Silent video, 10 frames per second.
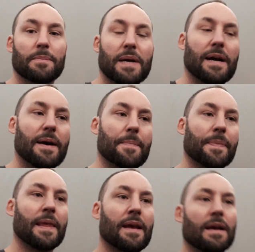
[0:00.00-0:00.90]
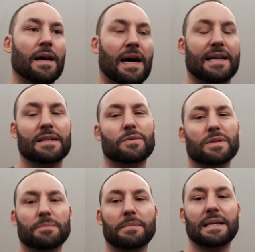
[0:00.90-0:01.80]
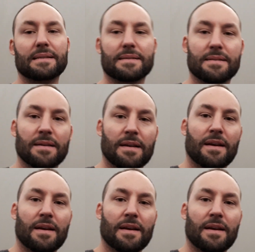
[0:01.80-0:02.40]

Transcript: But I kind of want to mix,